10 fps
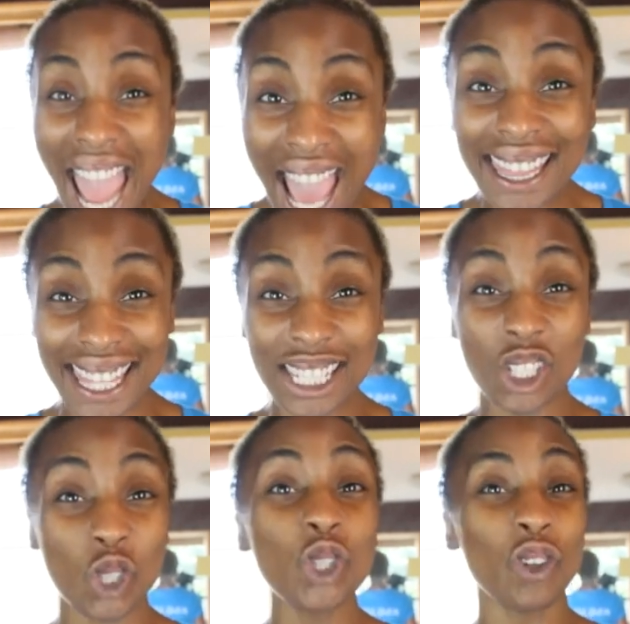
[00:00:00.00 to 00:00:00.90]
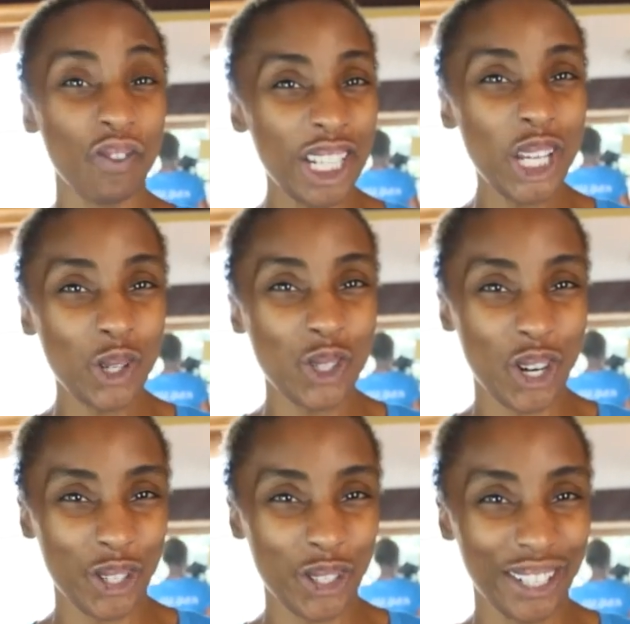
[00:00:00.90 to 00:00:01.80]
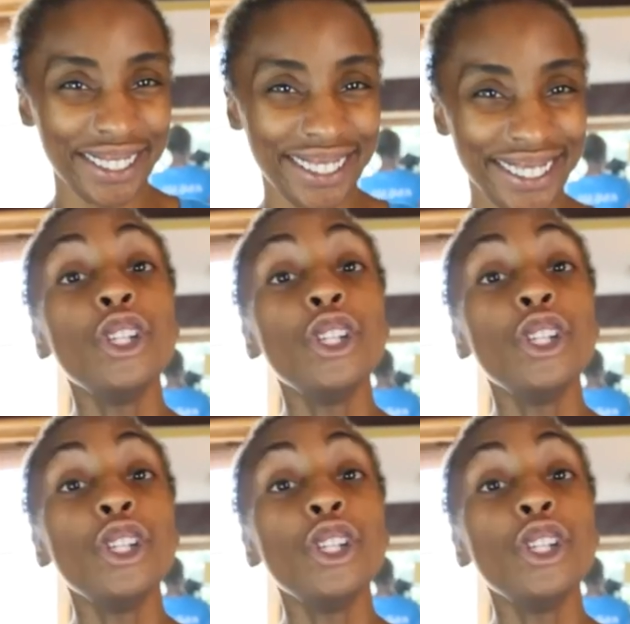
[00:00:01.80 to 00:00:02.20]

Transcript: add this to your video journal.